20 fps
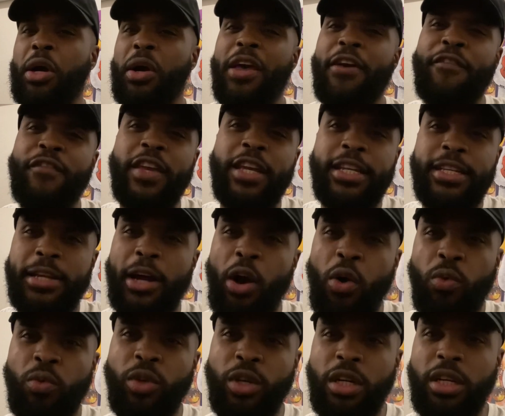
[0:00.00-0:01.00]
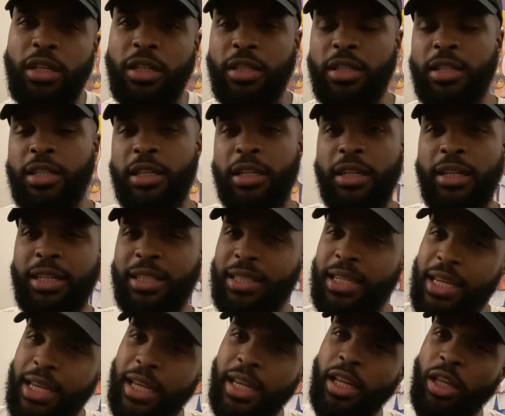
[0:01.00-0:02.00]
if he don't look good, because
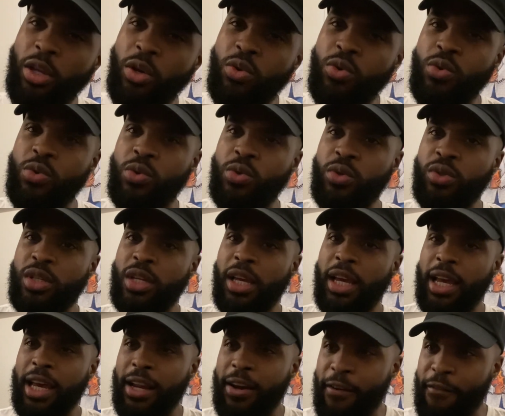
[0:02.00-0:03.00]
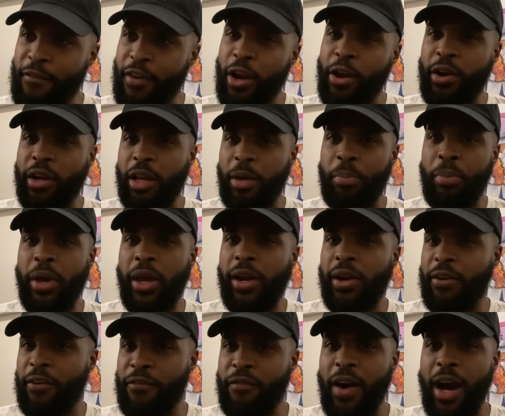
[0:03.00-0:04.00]
he can lose in a very
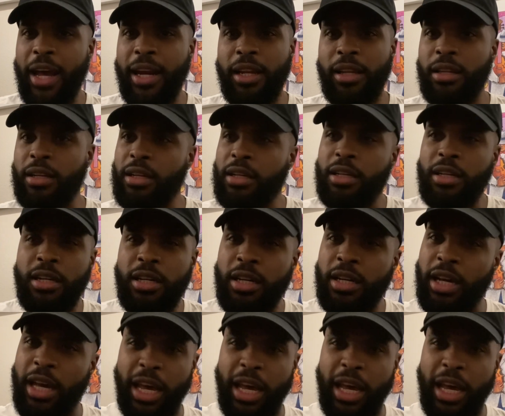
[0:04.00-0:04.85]
competitive fight and look good,